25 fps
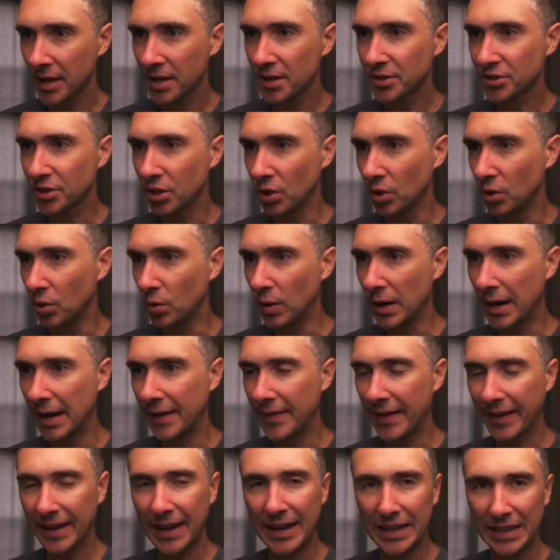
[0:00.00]
So
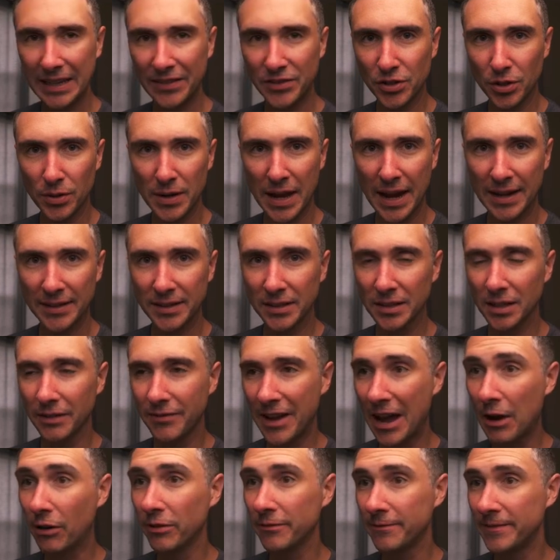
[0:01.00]
that kind of gives you an idea of
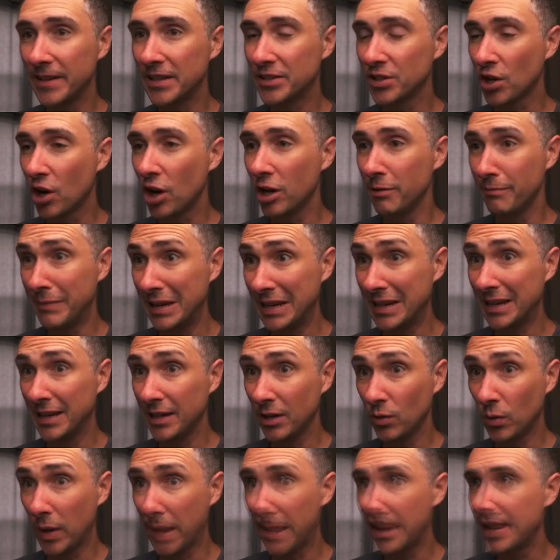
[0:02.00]
how it fits on me
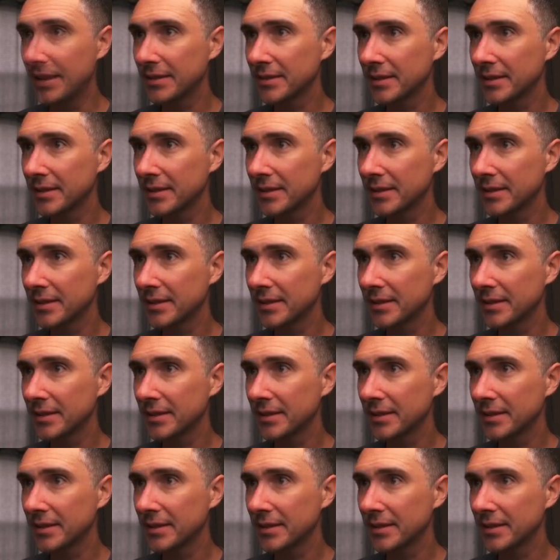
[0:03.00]
anyway.